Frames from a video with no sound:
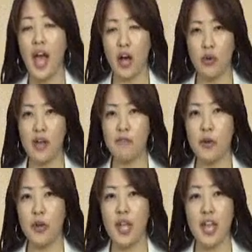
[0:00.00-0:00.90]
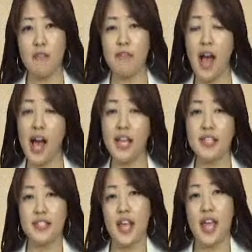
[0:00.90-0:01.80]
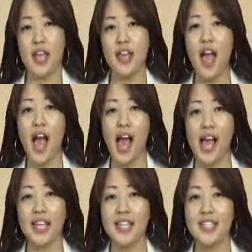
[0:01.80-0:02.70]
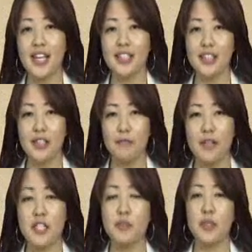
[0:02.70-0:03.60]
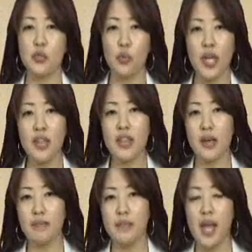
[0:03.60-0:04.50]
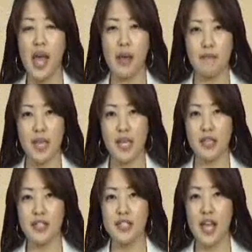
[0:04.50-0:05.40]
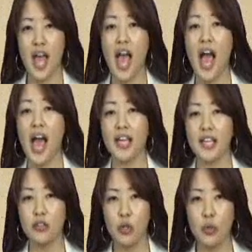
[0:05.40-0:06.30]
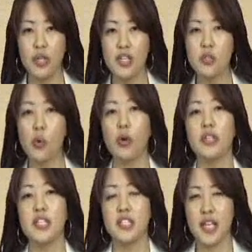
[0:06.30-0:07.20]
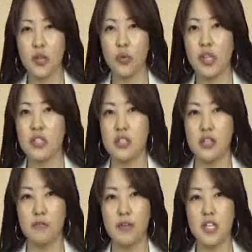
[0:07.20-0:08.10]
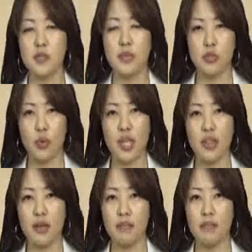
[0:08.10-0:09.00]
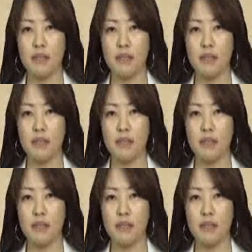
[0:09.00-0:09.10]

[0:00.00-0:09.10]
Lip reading: However, if I say, I can tell the difference between them, means I can notice or distinguish the difference between them.